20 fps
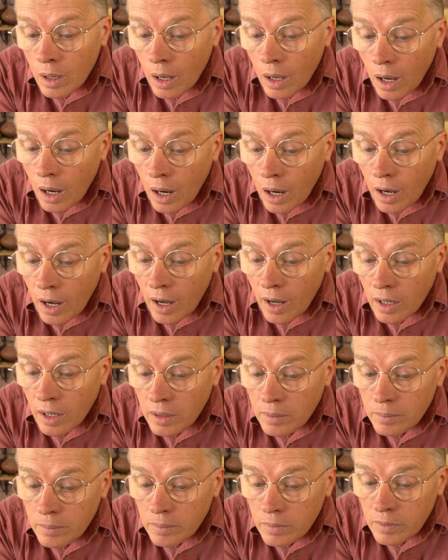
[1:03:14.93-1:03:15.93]
Uh,
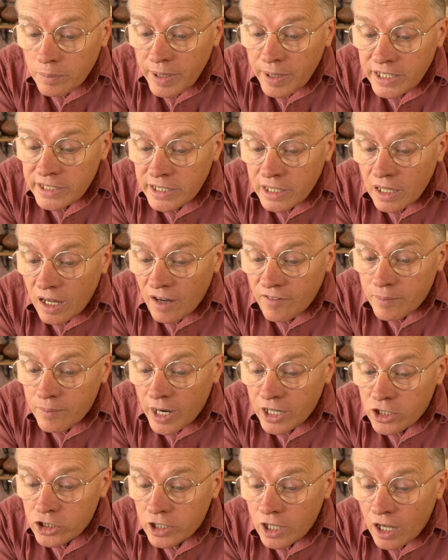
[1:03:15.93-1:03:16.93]
peace and love.
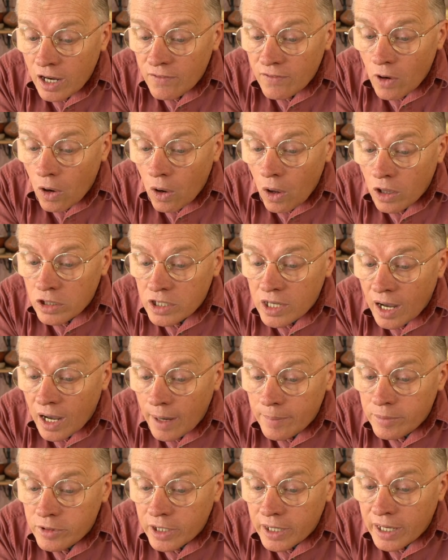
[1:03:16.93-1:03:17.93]
Much love all
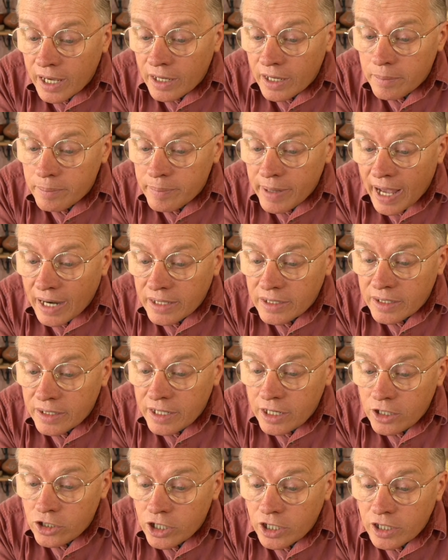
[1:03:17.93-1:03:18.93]
time to get back to
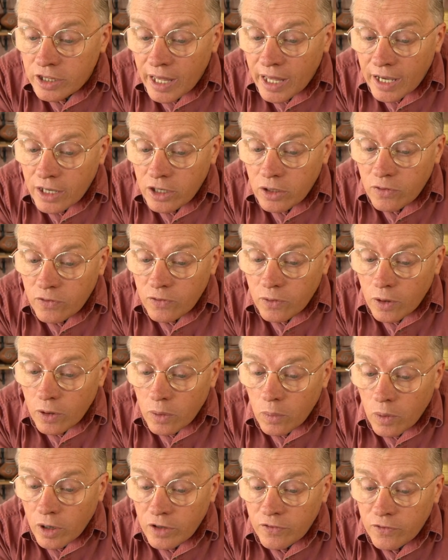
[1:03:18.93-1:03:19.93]
teaching. Thank you for the
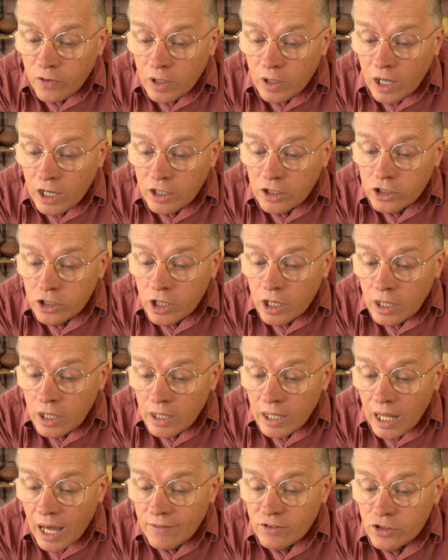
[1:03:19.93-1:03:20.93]
wonderful lunch
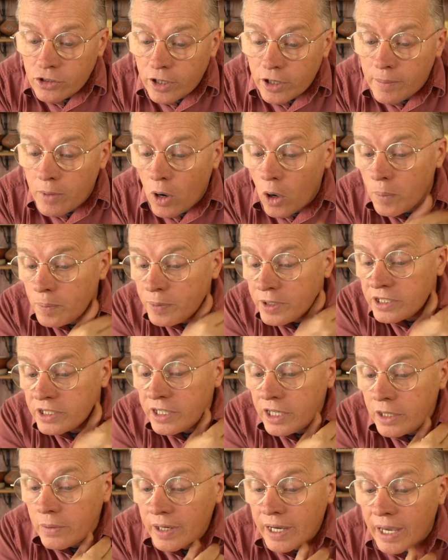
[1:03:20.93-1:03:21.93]
live stream. Hope to see
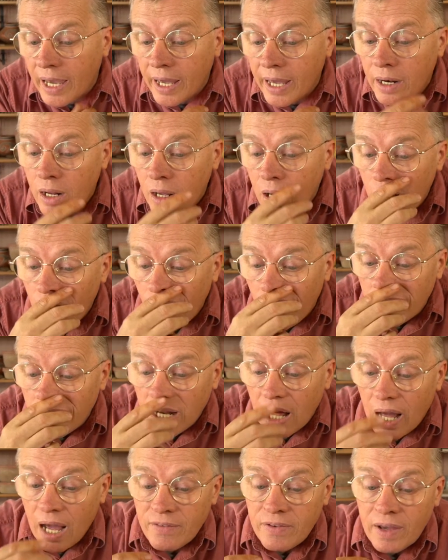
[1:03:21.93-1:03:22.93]
you again on
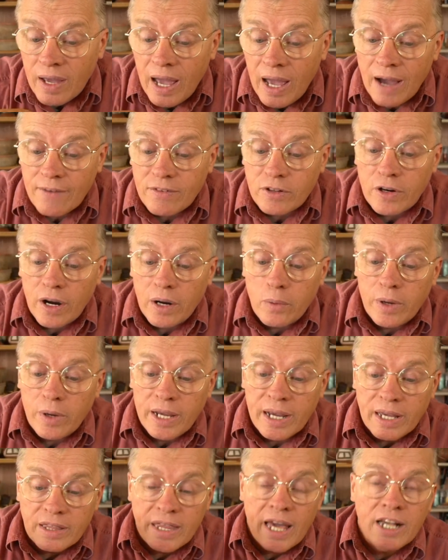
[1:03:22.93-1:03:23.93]
live. Have a great
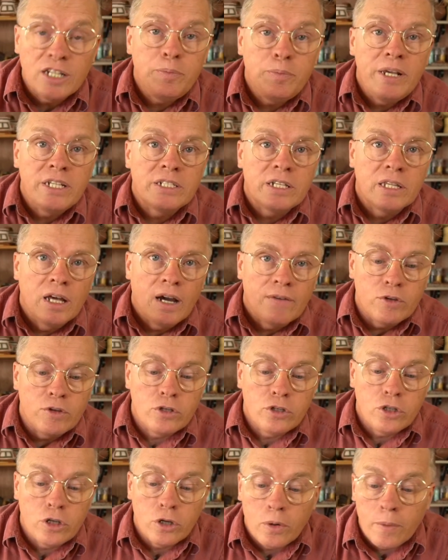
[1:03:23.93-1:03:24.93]
weekend. Thanks. Peace and love. You
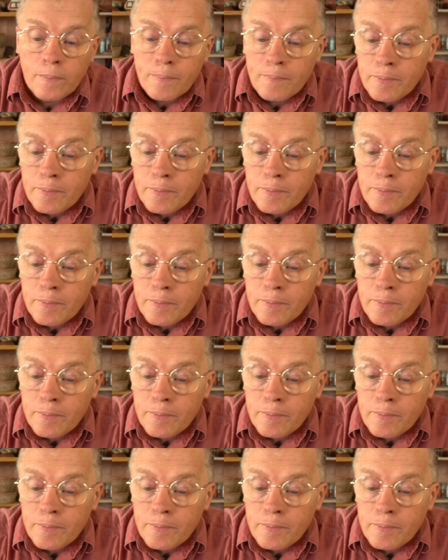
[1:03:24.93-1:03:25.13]
too.